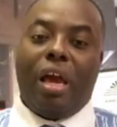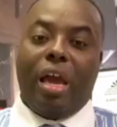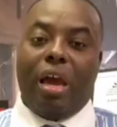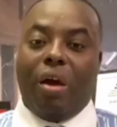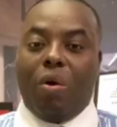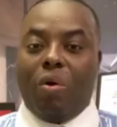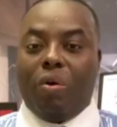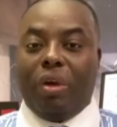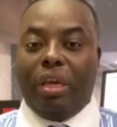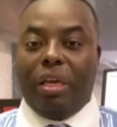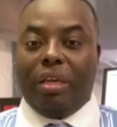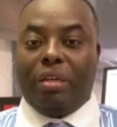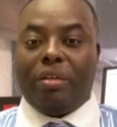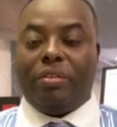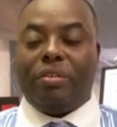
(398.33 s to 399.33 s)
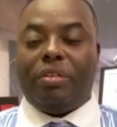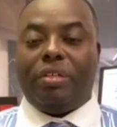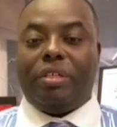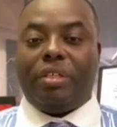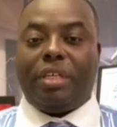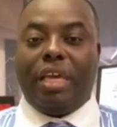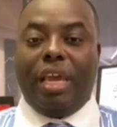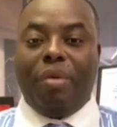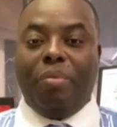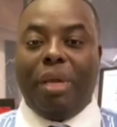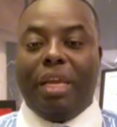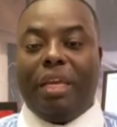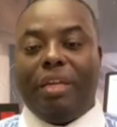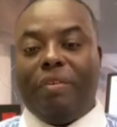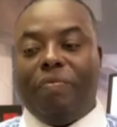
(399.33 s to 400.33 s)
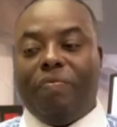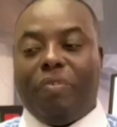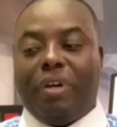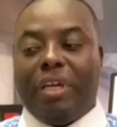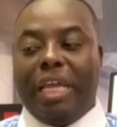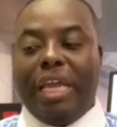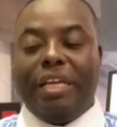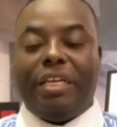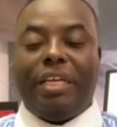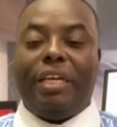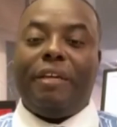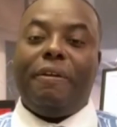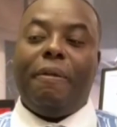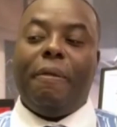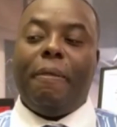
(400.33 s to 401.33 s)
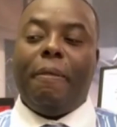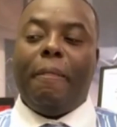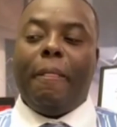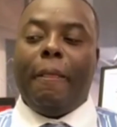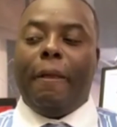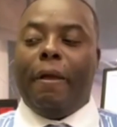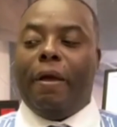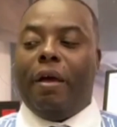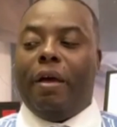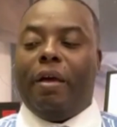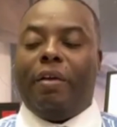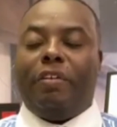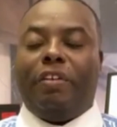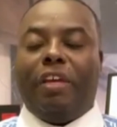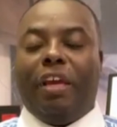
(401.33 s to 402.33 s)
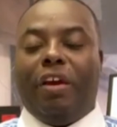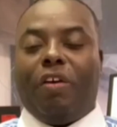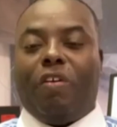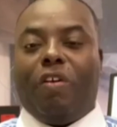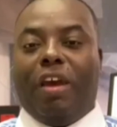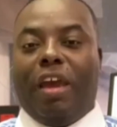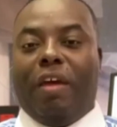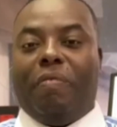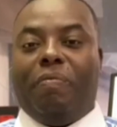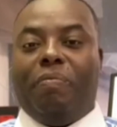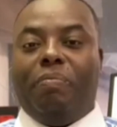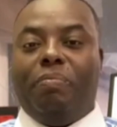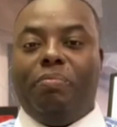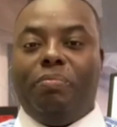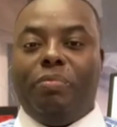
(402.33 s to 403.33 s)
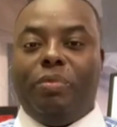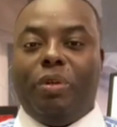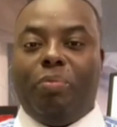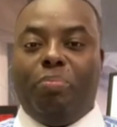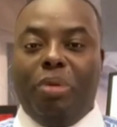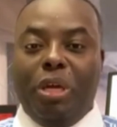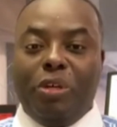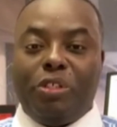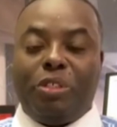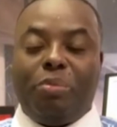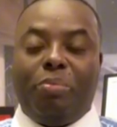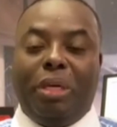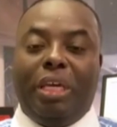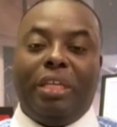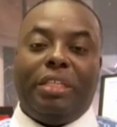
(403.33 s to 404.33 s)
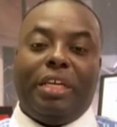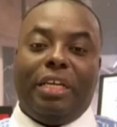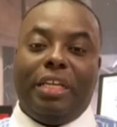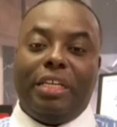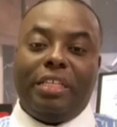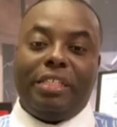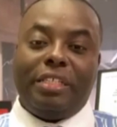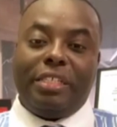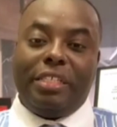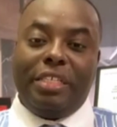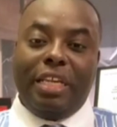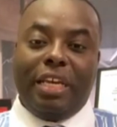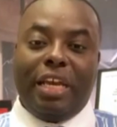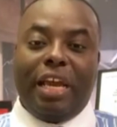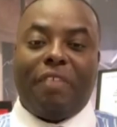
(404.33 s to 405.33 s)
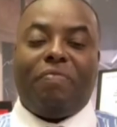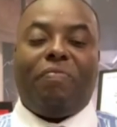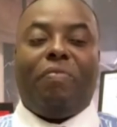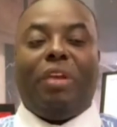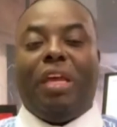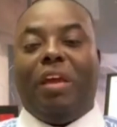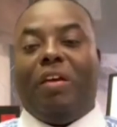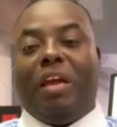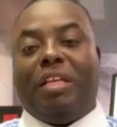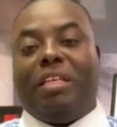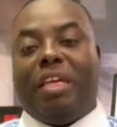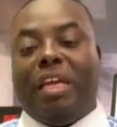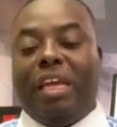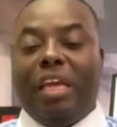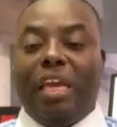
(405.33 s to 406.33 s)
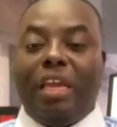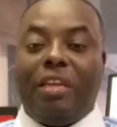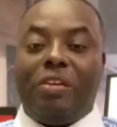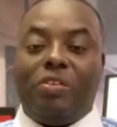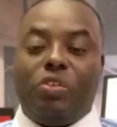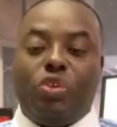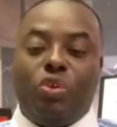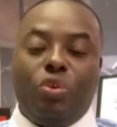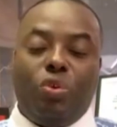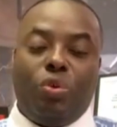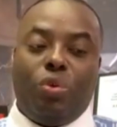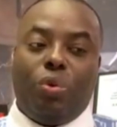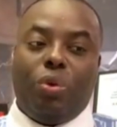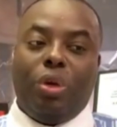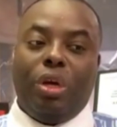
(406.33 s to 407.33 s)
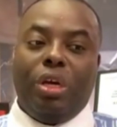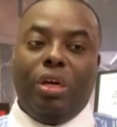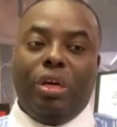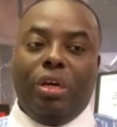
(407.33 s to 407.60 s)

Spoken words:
how it came in for landing. The aircraft appears to be that it did not flare at the end to